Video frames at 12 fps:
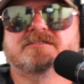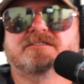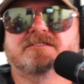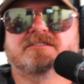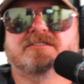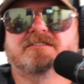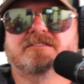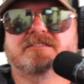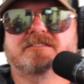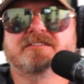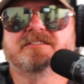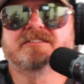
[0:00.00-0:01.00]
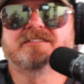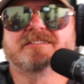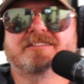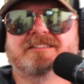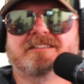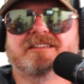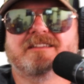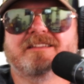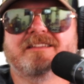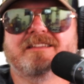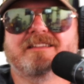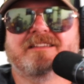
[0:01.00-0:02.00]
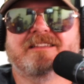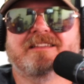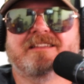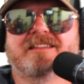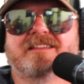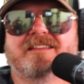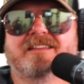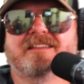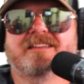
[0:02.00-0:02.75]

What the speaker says: No words are spoken by the person on screen.